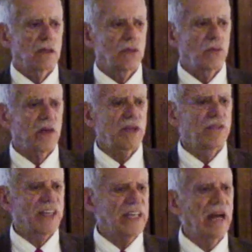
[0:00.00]
one of
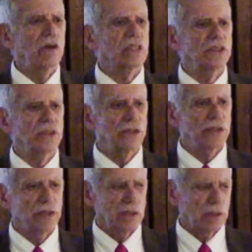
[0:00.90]
the
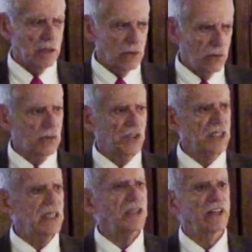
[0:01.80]
characters, who is
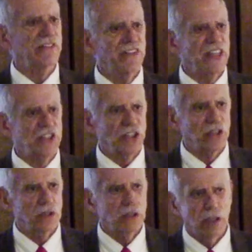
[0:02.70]
clearly
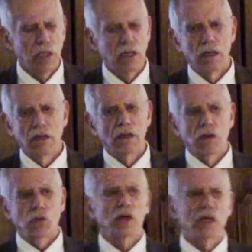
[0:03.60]
fictional,
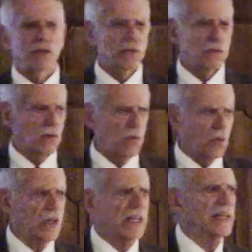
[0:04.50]
was
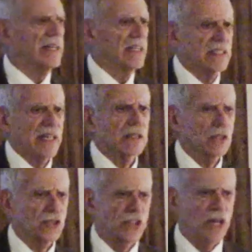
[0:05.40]
working in a
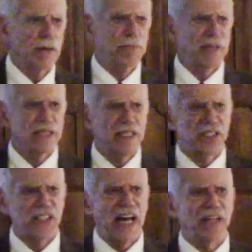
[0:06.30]
tailor shop at
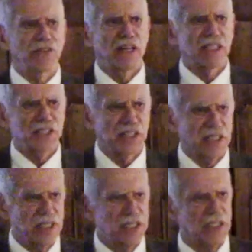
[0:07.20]
this address at
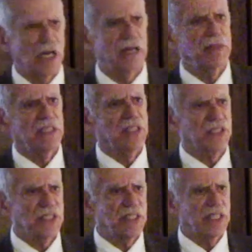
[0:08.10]
this time in this
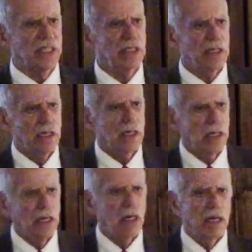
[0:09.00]
city,
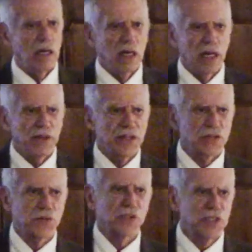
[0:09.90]
and
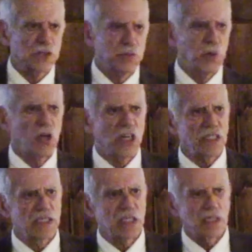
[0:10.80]
this was his
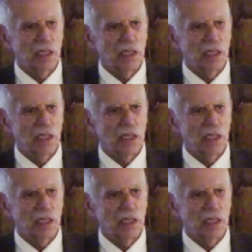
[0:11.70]
boss,